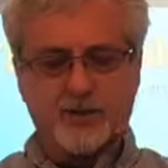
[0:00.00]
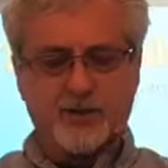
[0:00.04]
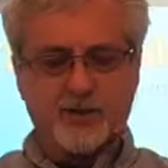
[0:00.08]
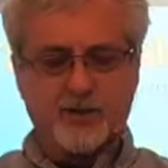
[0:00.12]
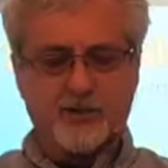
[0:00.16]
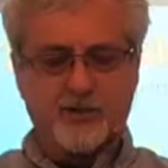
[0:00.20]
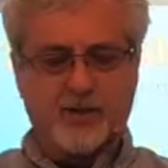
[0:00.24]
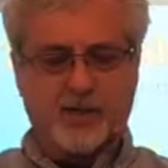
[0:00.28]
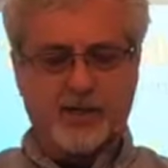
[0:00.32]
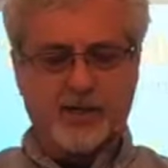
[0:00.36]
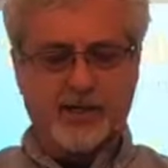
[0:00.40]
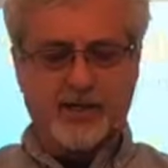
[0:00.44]

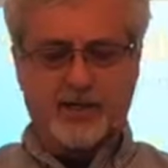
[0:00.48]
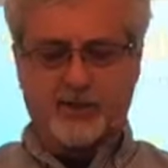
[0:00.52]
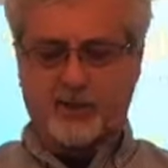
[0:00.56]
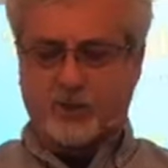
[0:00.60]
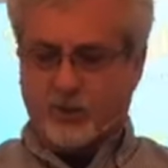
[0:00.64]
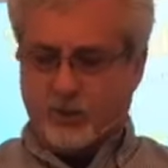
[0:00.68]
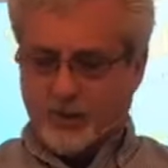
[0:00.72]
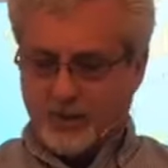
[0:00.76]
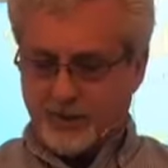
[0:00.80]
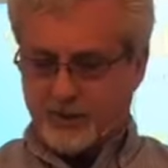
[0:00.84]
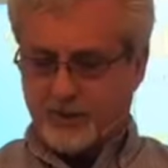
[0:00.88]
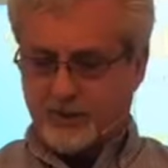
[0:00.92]
you a
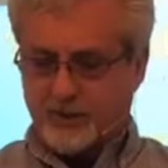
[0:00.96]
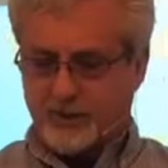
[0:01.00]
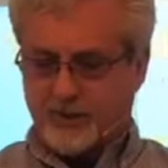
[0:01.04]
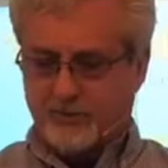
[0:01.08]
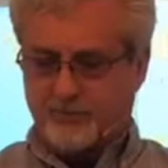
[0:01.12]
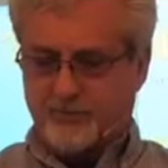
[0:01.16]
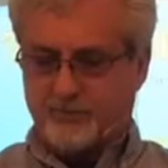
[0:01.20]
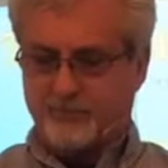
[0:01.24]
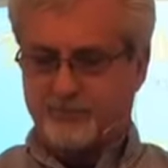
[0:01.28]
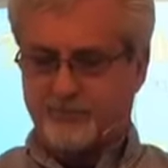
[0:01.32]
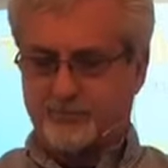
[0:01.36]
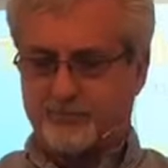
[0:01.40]
question.
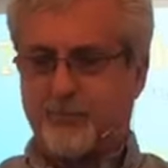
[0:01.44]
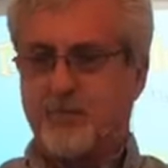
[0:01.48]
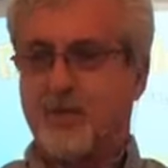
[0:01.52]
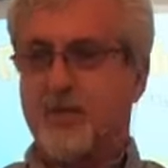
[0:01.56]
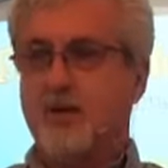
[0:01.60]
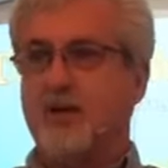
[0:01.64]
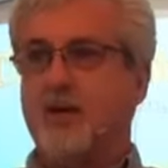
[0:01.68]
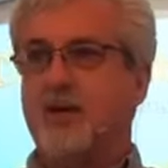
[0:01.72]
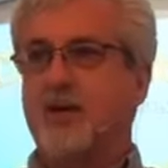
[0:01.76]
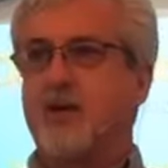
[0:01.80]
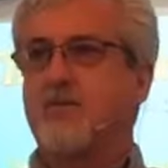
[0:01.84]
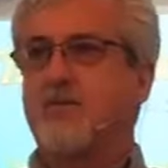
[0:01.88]

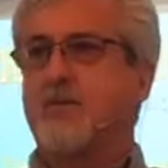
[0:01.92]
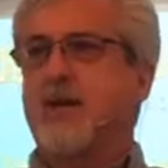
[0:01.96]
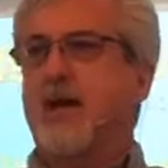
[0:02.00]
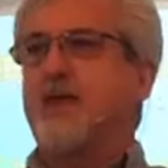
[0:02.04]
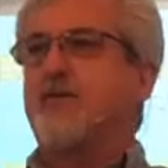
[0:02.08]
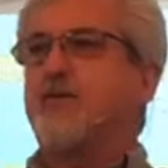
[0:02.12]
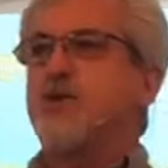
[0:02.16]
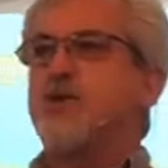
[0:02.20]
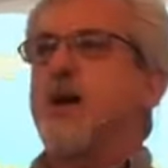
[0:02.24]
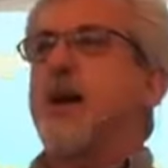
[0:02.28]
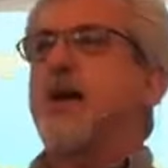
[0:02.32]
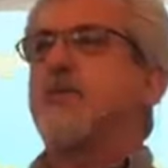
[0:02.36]

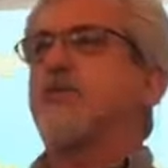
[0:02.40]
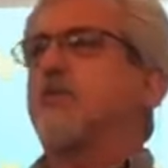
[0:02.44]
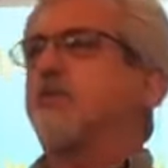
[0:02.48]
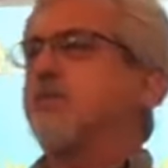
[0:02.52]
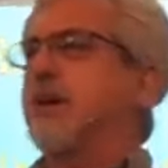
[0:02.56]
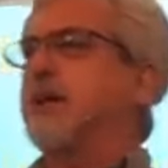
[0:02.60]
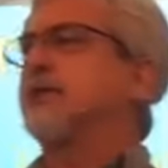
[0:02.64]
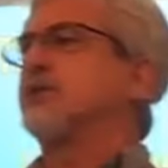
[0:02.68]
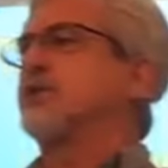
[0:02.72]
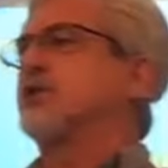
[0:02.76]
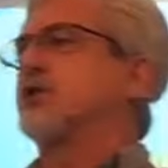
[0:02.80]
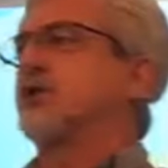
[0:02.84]
Have you ever
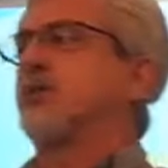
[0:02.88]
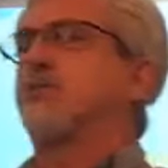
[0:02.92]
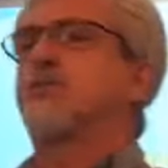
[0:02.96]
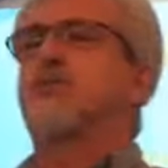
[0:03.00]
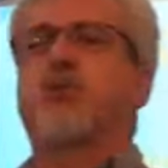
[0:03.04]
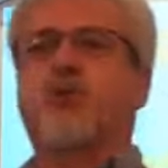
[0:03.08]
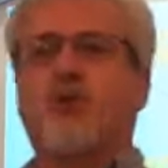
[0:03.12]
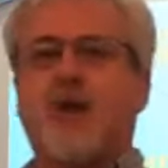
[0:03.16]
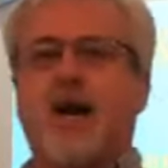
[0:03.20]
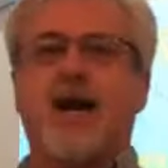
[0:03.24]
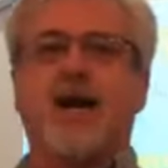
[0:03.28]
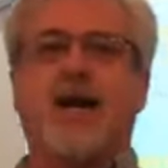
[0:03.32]
been
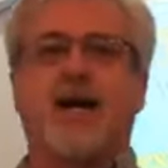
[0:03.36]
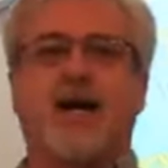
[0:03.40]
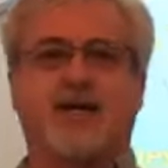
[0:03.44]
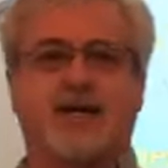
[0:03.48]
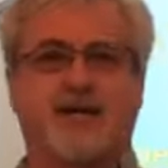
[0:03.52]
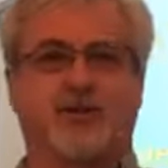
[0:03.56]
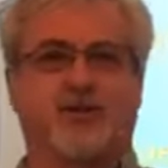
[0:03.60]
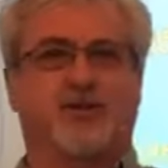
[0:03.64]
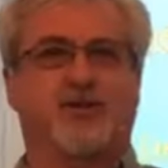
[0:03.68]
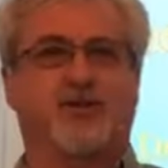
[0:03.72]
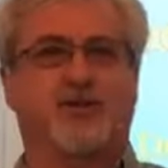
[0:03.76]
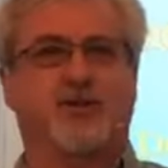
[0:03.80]

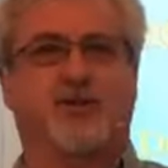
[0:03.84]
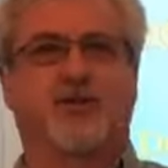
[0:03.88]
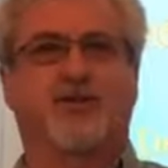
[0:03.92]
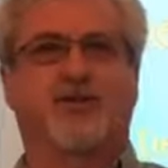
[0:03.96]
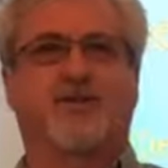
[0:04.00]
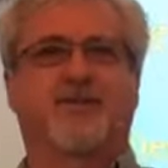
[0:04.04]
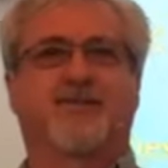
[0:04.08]
surprised?